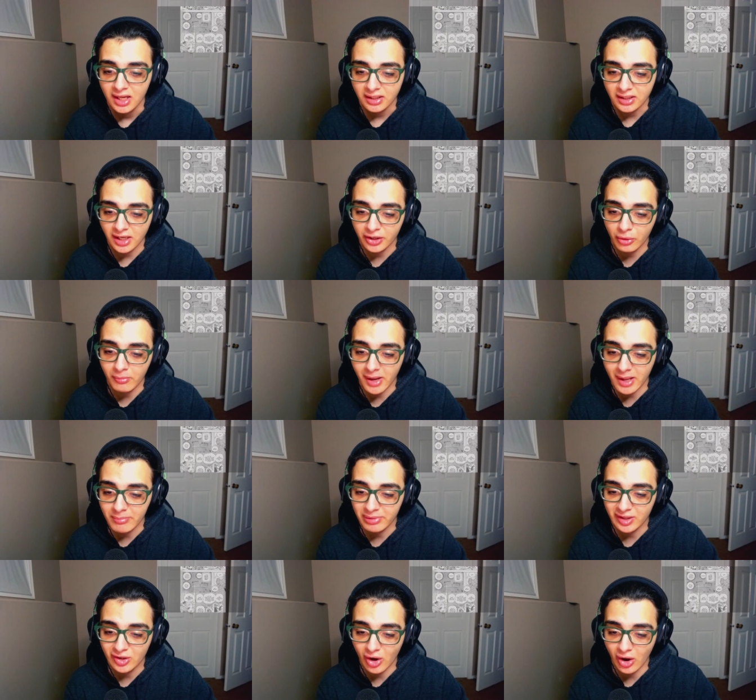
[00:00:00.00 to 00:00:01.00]
Kaido might
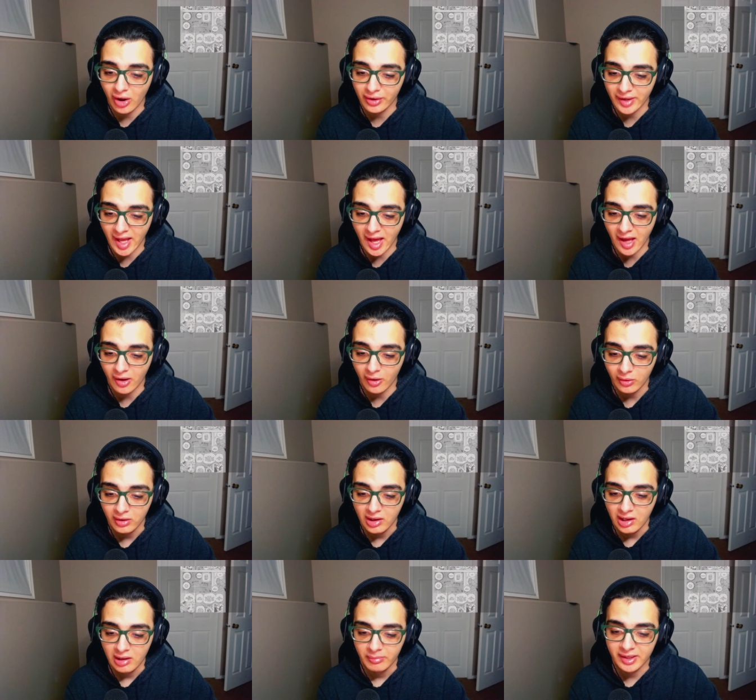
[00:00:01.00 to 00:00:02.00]
be gone now,
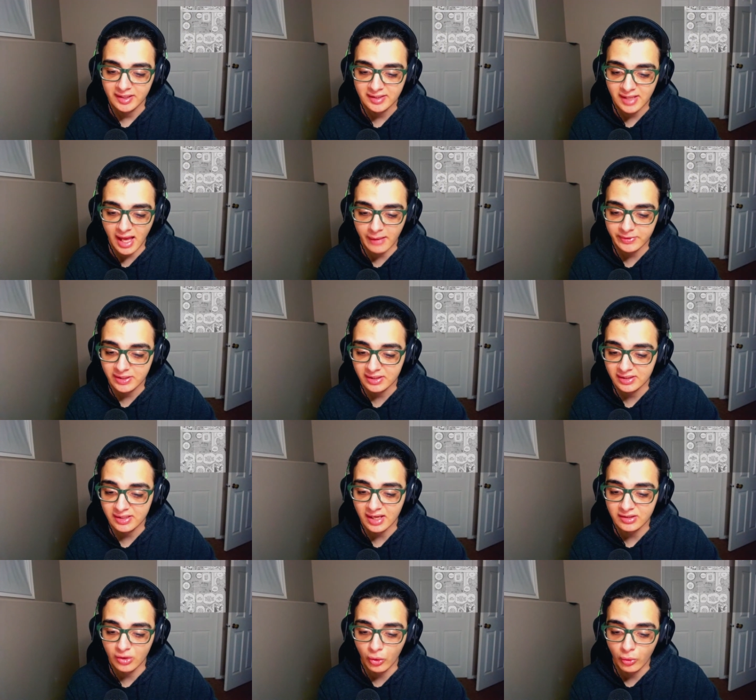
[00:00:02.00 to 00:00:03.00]
but his absence
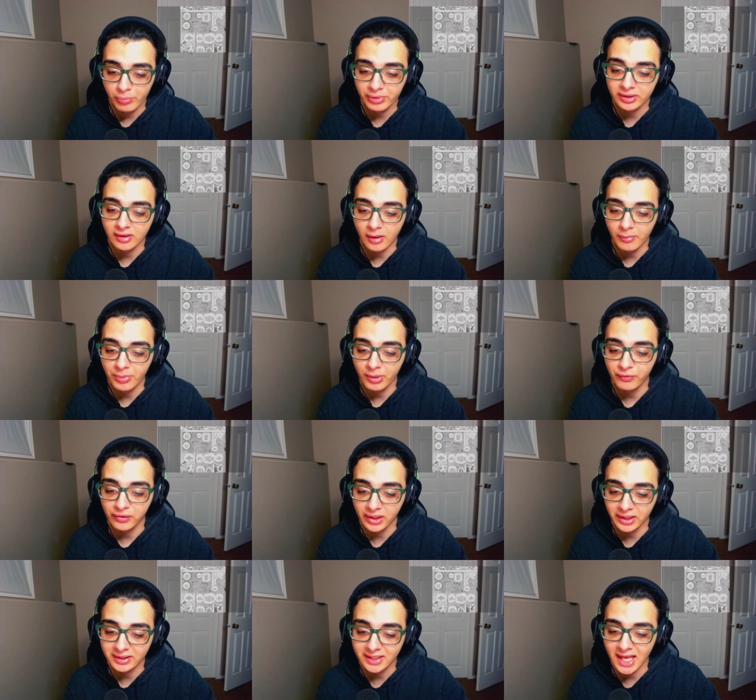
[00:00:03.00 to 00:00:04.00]
has opened up the
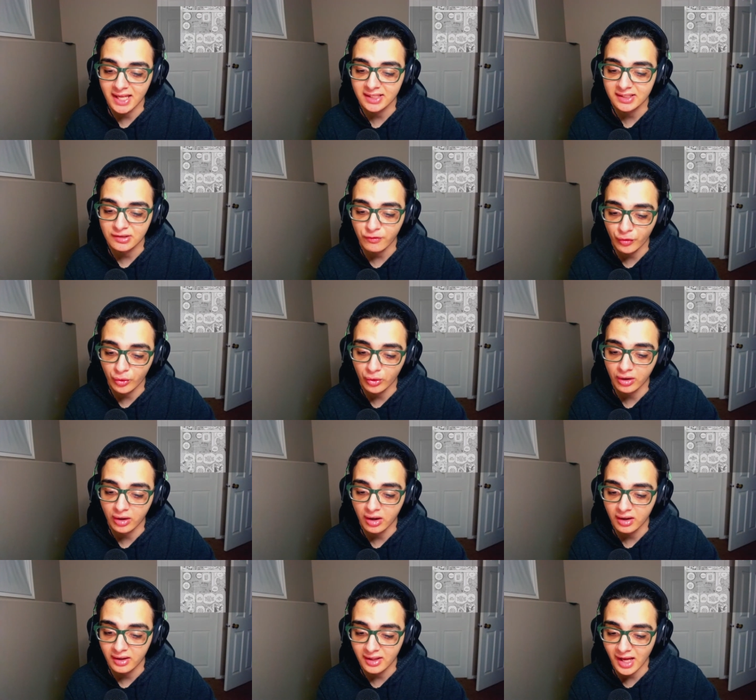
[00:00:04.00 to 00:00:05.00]
floodgates
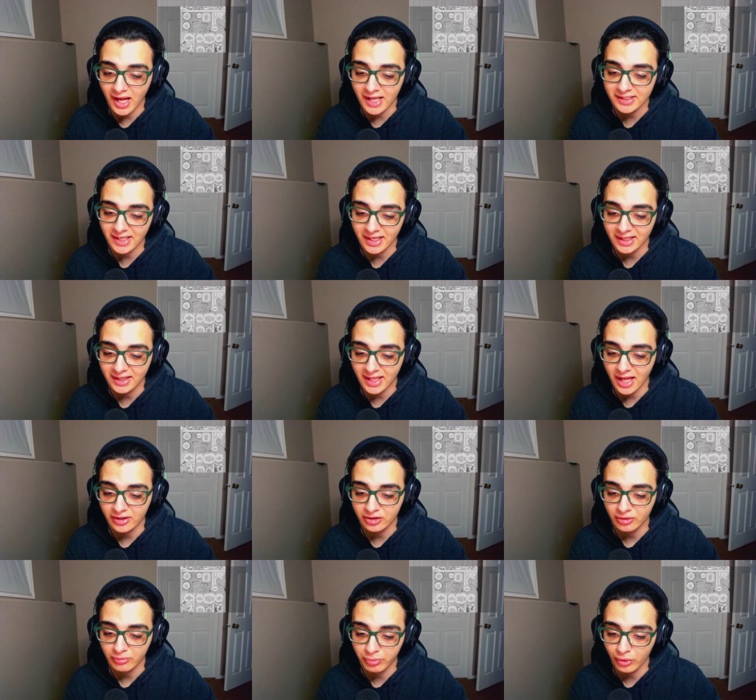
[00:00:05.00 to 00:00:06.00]
for guys like
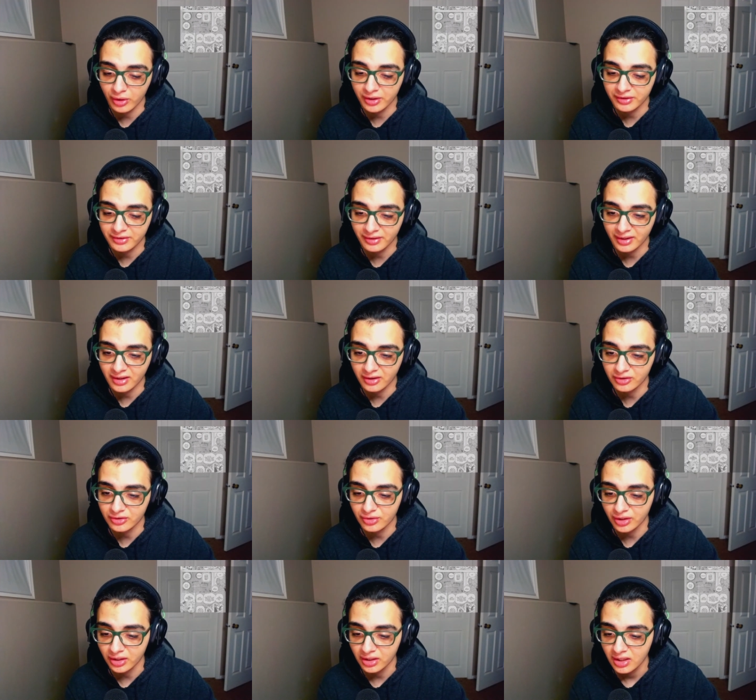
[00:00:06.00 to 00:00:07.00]
that to pour into the
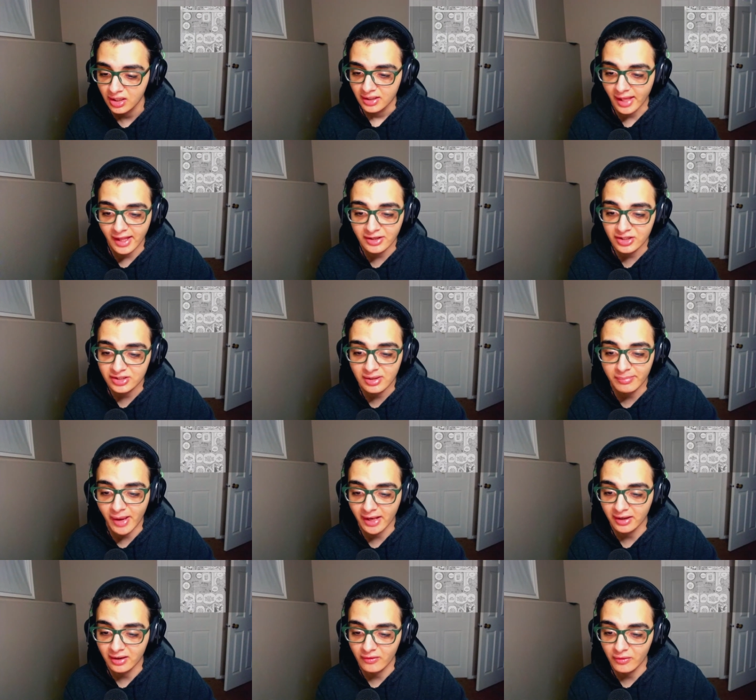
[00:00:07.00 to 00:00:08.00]
country. Can't just
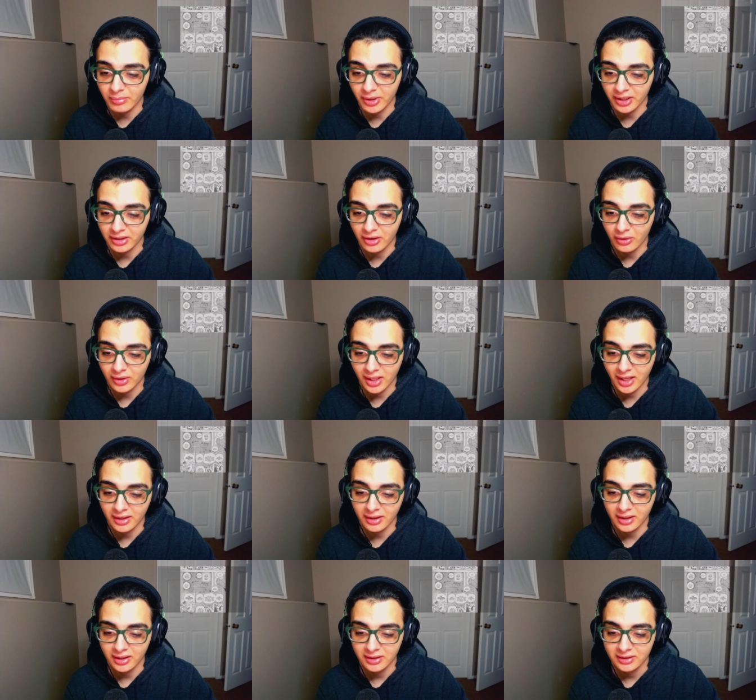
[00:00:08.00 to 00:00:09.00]
abandon everybody now, can
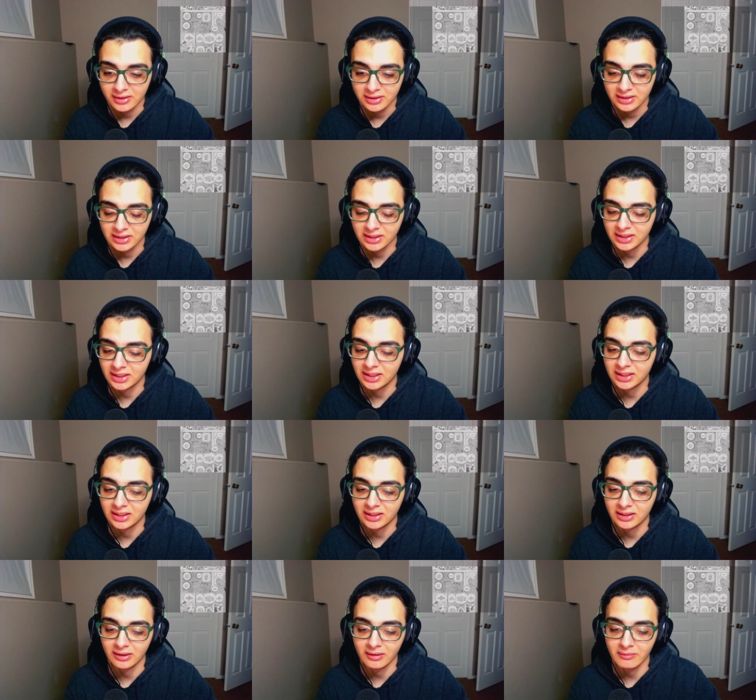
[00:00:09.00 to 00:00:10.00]
I?
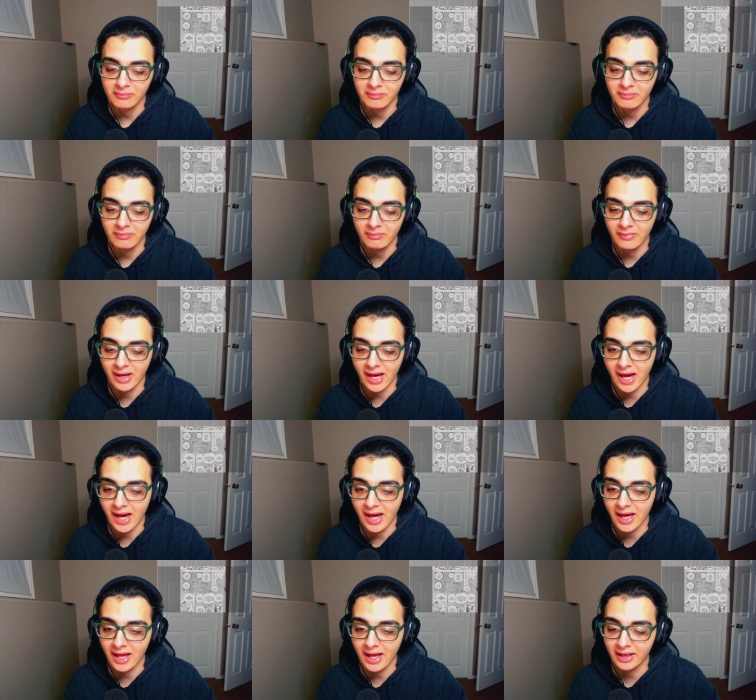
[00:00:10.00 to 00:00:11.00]
Oh
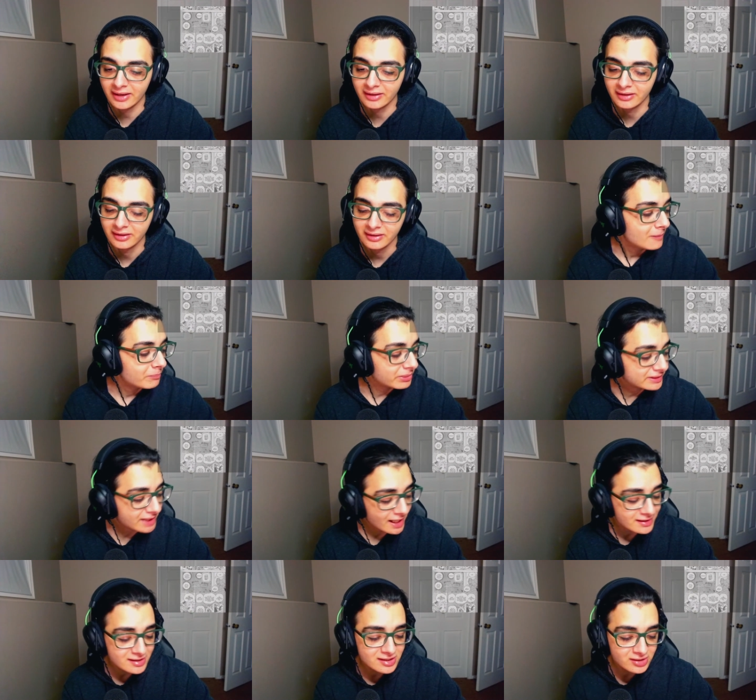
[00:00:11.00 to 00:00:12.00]
man, but
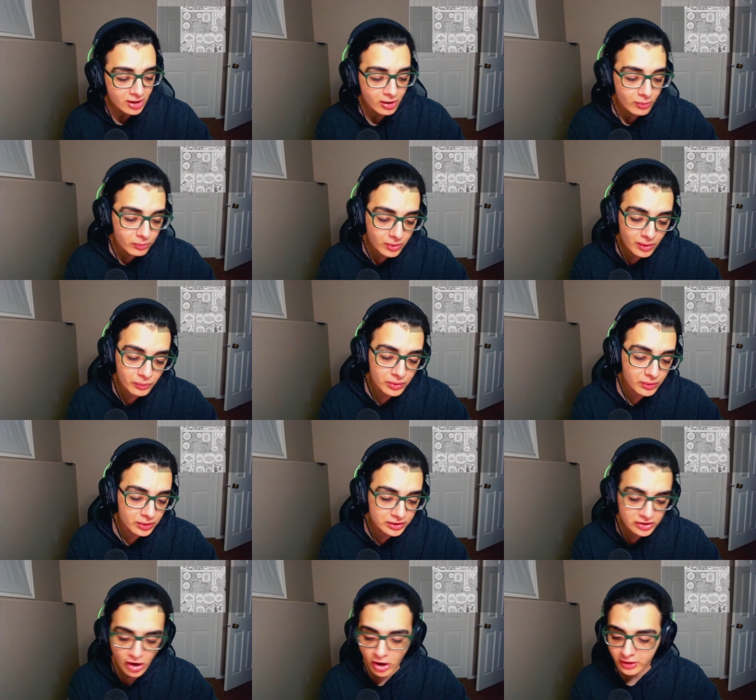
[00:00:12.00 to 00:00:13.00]
that's not what we were
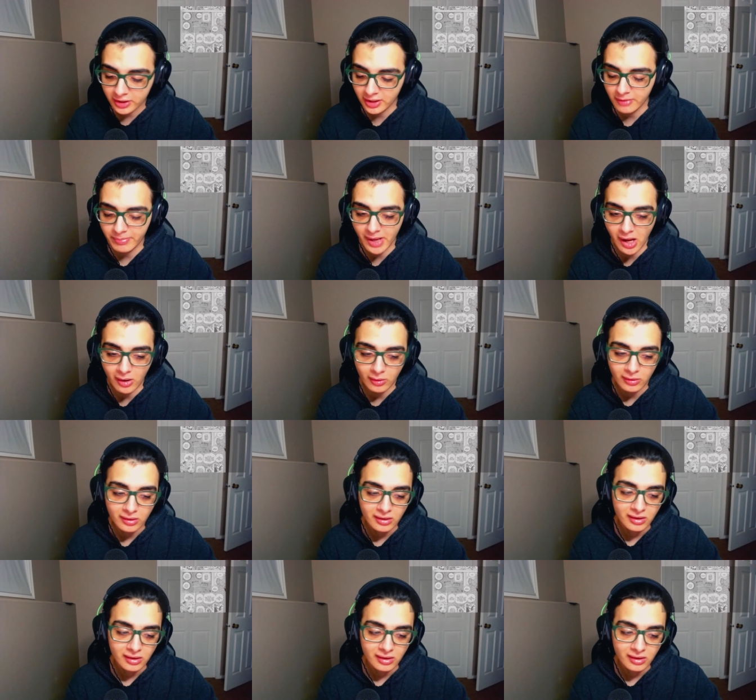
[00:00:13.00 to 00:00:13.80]
talking about.